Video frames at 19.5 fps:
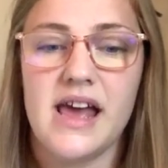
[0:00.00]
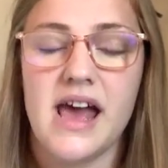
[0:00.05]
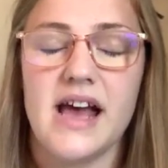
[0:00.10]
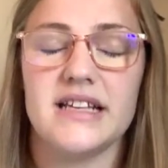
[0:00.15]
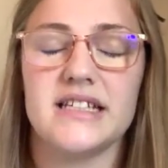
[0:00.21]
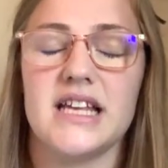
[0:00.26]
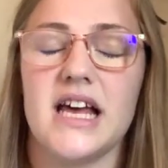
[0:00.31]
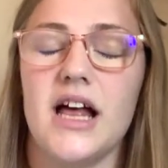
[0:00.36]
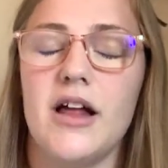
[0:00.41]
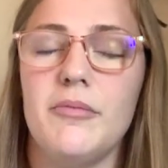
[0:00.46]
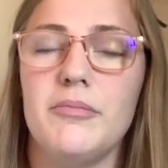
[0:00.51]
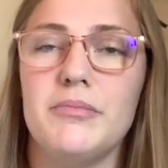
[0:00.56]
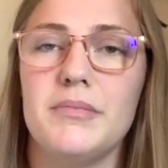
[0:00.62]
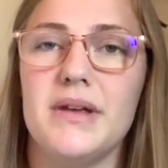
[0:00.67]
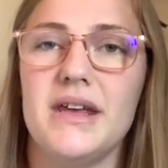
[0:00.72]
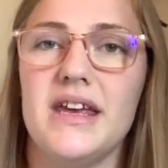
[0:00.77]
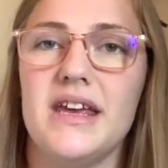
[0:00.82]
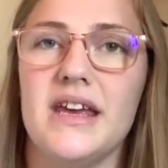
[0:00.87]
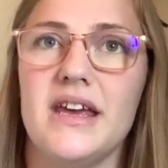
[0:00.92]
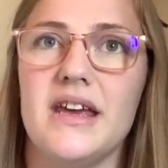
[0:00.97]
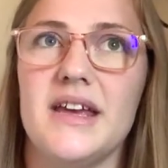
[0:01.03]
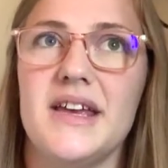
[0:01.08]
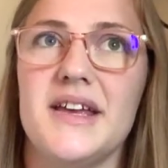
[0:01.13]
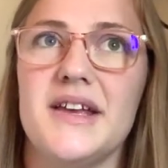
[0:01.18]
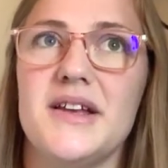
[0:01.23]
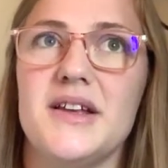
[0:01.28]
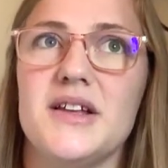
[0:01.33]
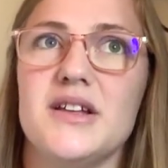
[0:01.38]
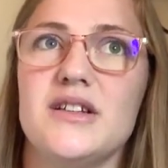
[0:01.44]
has helped
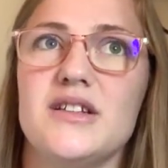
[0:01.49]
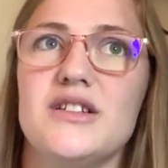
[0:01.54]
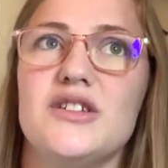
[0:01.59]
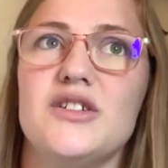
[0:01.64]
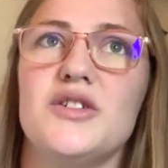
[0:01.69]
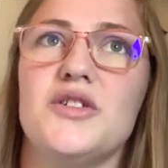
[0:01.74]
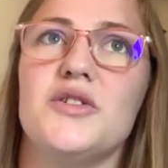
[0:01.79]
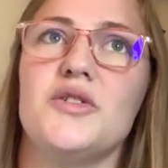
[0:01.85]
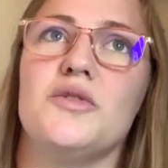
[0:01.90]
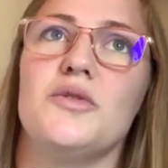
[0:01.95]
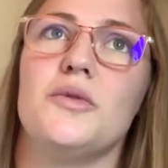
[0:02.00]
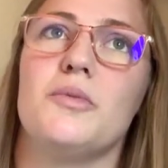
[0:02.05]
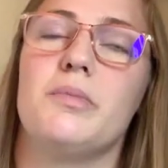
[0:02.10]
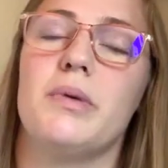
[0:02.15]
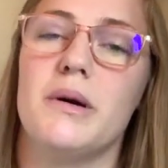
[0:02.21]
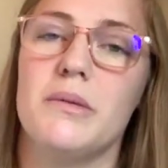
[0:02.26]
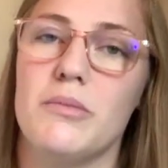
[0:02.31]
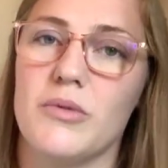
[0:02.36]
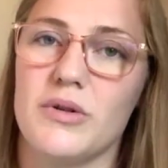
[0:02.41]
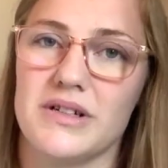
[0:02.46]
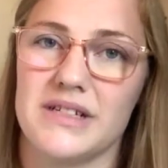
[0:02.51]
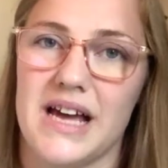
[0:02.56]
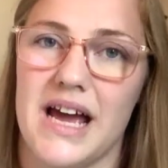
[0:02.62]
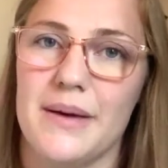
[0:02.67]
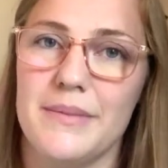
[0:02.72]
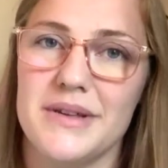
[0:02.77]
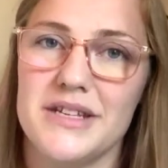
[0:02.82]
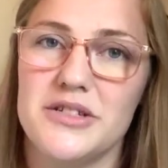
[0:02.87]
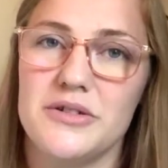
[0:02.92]
me to put more
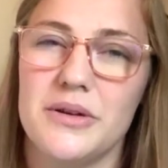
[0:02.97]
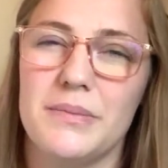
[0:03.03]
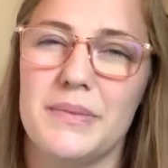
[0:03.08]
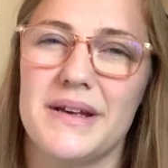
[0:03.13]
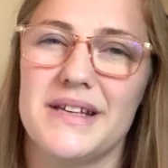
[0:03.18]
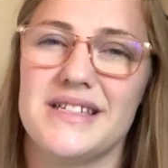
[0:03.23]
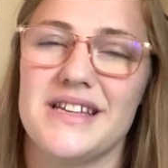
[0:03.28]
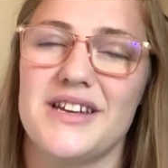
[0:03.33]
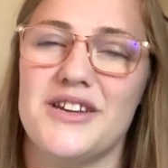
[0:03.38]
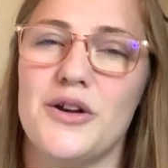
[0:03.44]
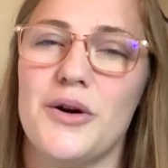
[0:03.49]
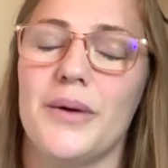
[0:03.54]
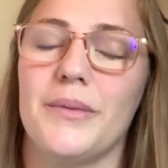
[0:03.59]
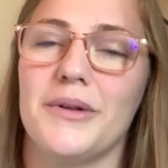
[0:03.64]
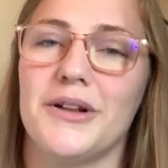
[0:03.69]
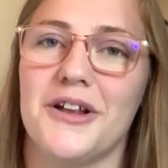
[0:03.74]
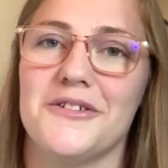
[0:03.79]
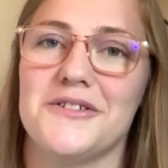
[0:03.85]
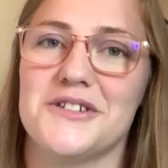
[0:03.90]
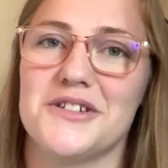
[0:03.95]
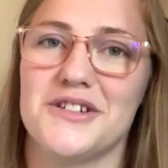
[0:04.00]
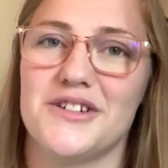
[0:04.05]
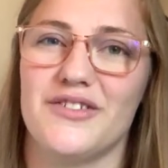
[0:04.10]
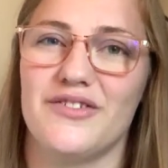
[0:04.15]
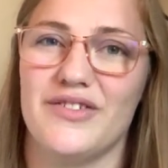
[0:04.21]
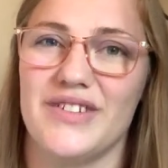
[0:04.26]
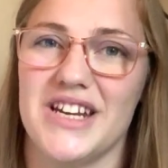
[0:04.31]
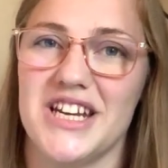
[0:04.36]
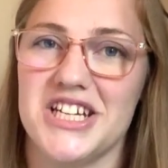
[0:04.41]
time into it because I know I'm closer to
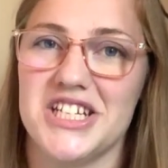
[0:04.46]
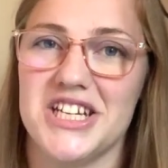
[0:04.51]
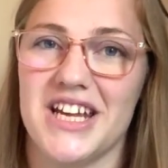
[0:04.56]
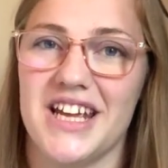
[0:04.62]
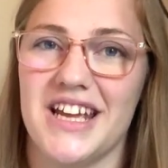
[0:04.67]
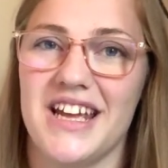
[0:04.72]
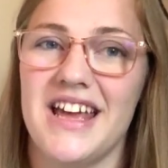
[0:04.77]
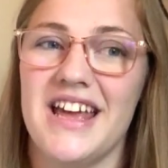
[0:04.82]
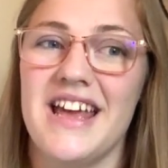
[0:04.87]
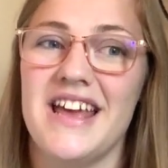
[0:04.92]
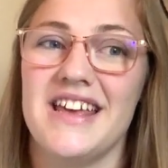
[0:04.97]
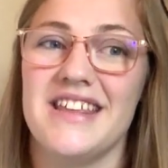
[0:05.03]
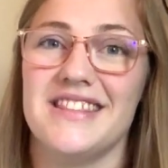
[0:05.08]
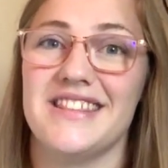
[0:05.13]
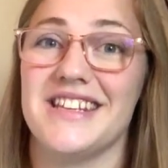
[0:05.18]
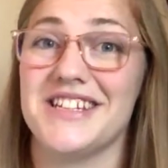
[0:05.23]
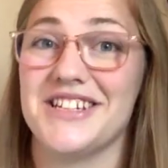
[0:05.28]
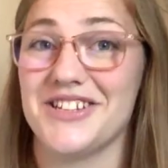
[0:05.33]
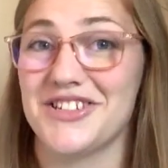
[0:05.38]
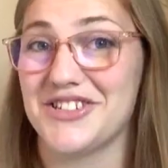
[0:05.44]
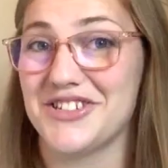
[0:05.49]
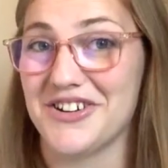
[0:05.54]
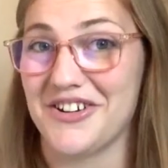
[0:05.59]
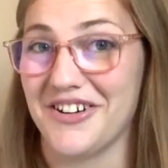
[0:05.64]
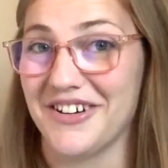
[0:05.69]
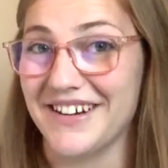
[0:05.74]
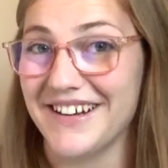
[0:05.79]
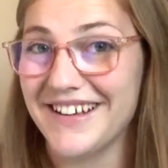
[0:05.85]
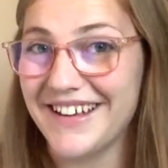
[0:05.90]
finishing than to
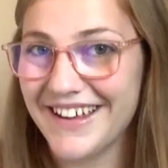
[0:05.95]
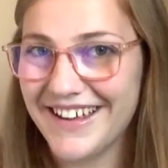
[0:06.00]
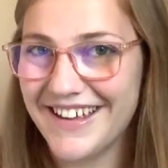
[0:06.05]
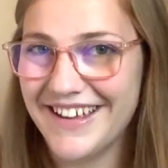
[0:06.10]
starting.